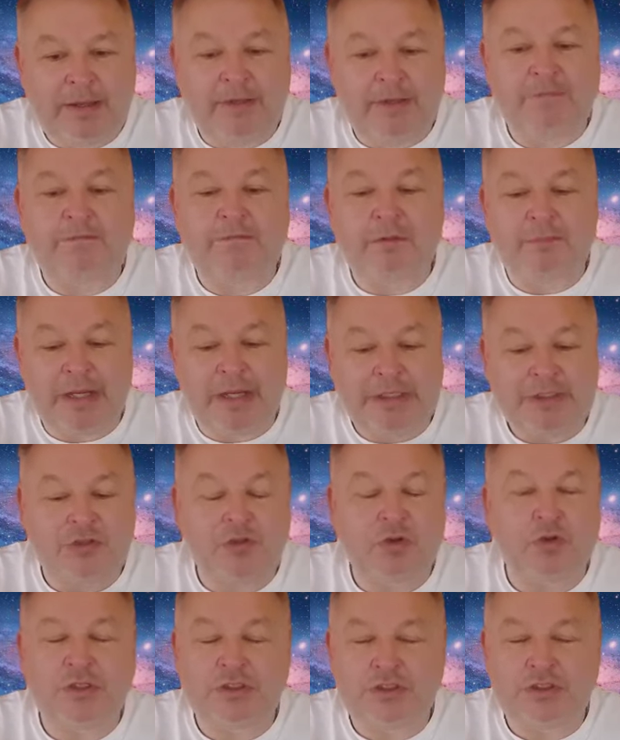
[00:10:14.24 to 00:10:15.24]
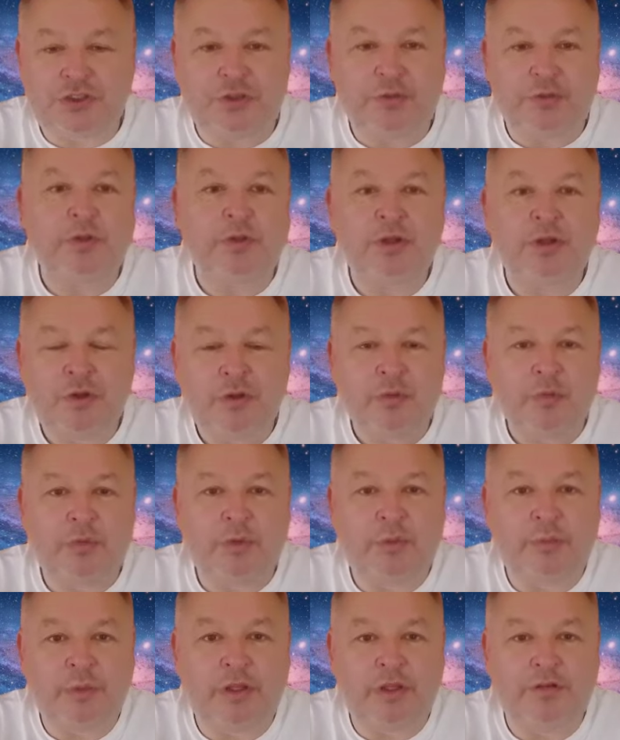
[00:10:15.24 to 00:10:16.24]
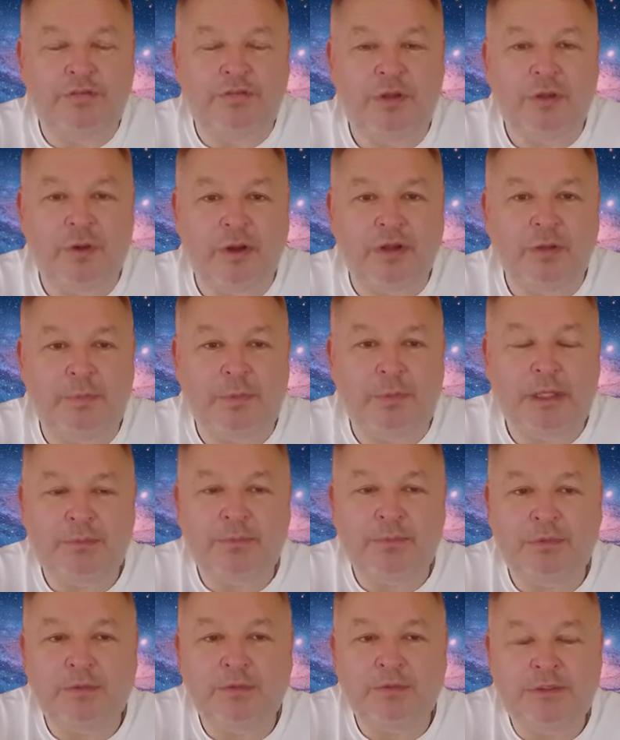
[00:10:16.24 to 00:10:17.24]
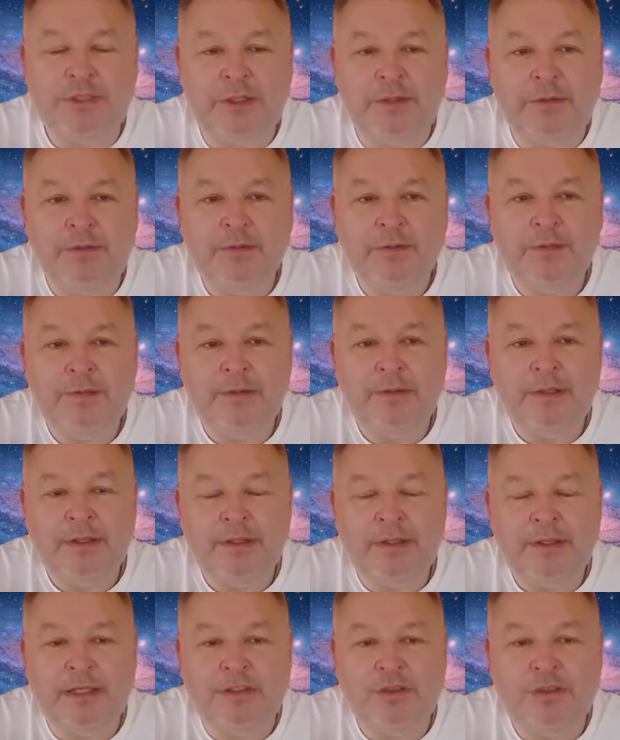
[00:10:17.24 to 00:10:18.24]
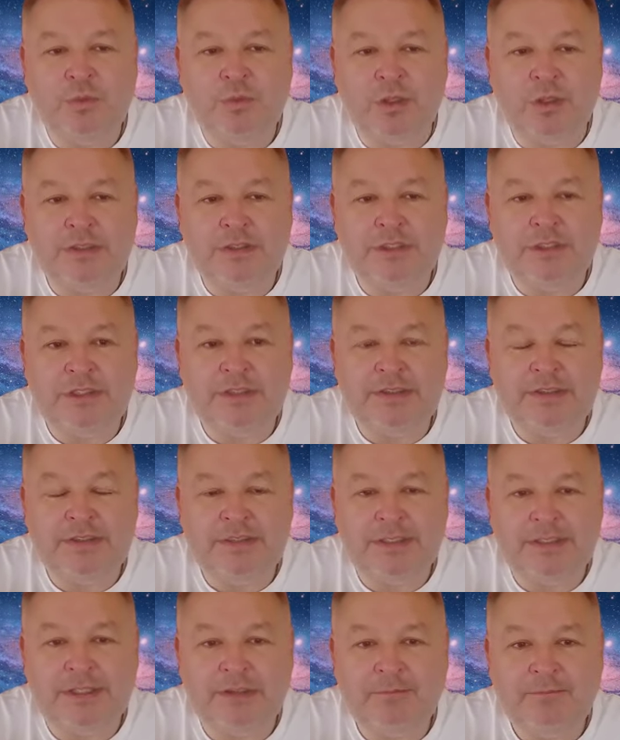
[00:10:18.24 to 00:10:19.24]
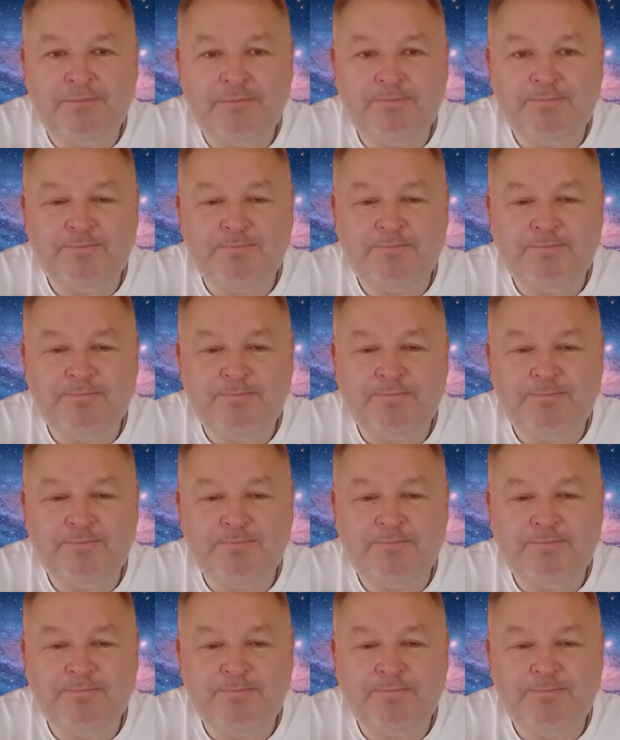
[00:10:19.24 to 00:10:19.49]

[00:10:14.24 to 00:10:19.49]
information on a Zoom with a few other people. So that's one to consider.